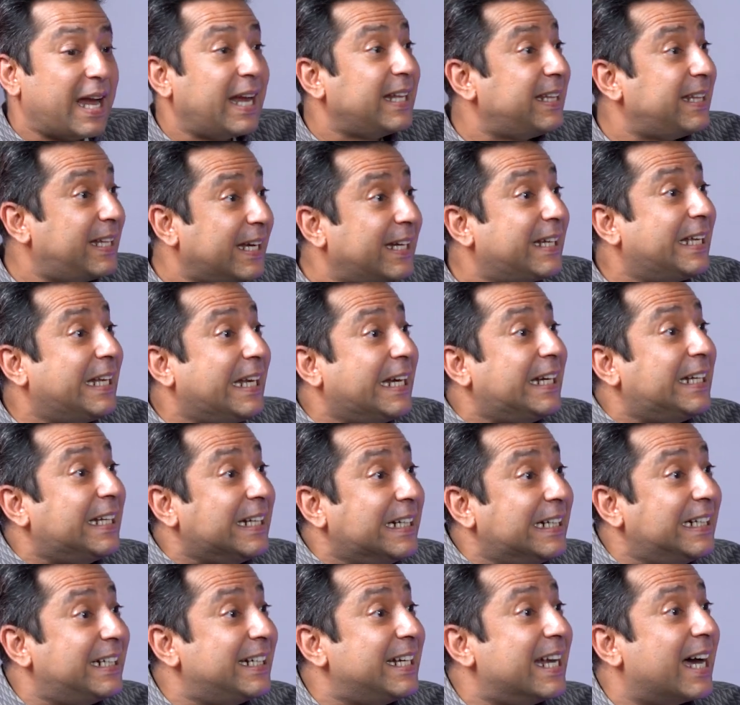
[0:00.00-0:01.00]
And they're
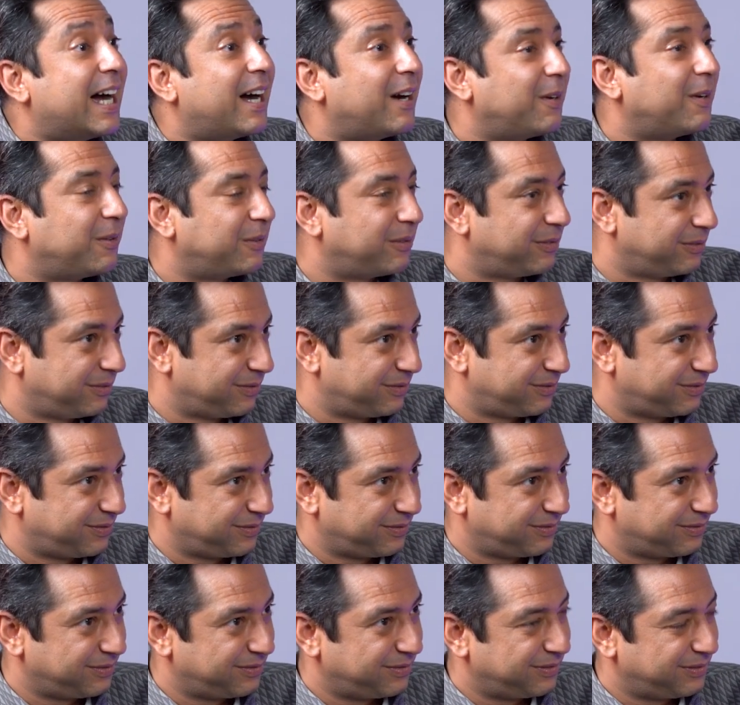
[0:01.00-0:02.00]
creating it now.
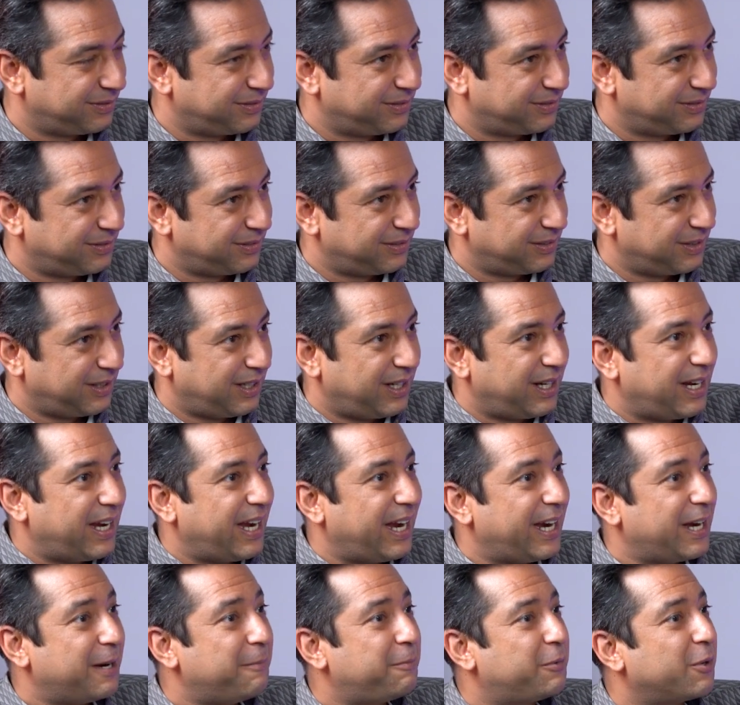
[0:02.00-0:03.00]

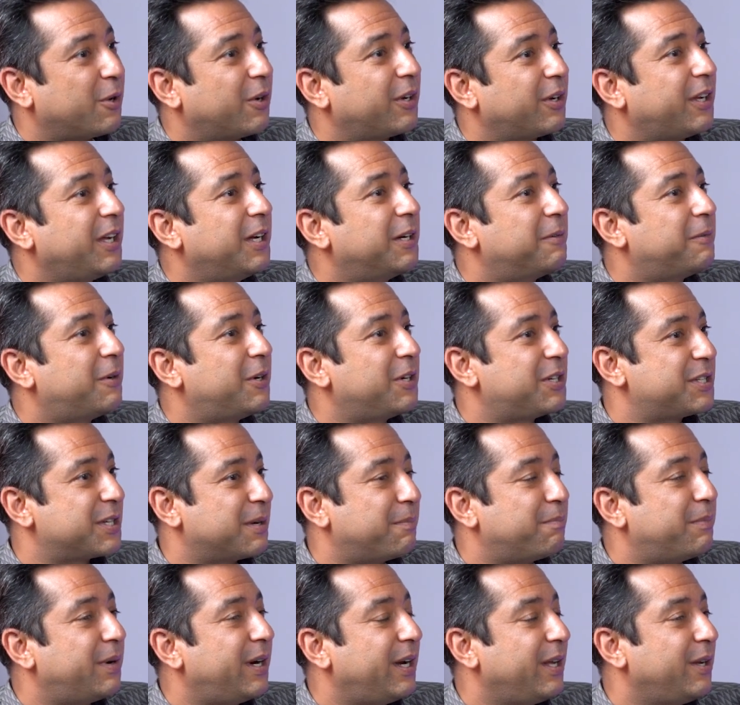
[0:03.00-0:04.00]
And I'm talking about
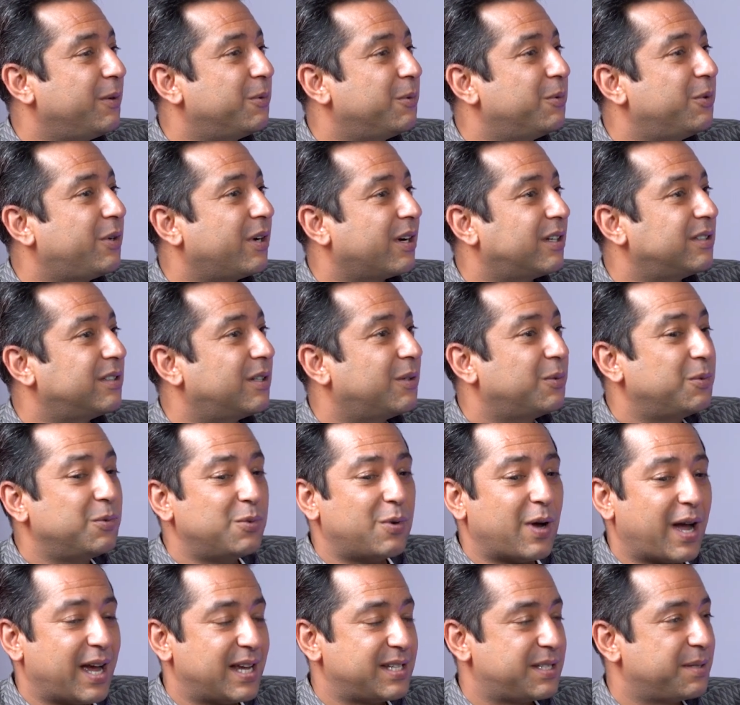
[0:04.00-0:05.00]
somebody
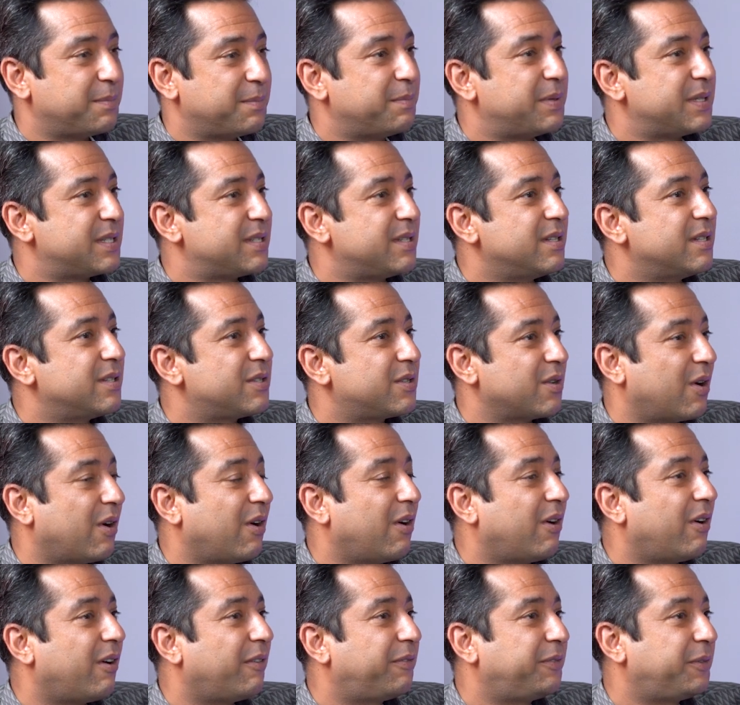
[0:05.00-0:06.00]
who has a business
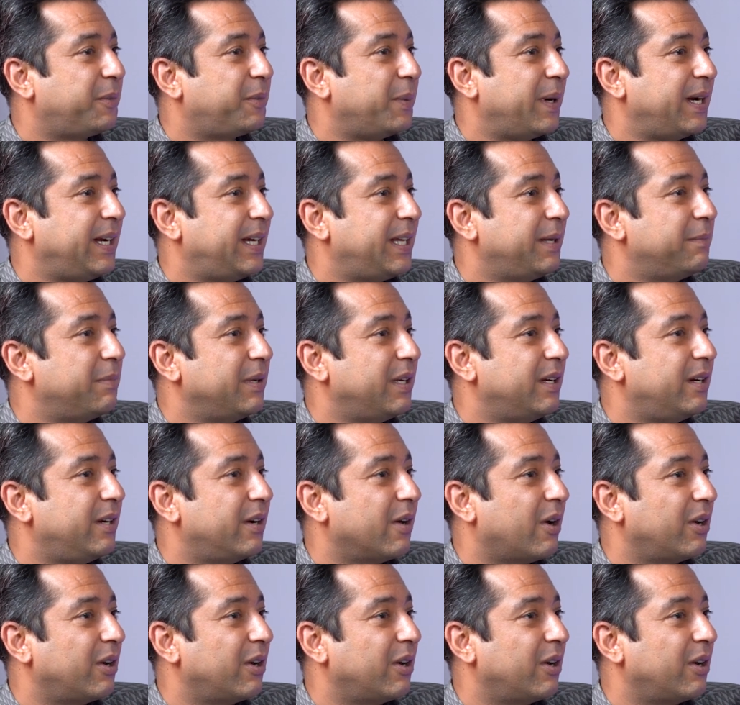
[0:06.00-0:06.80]
of $20 billion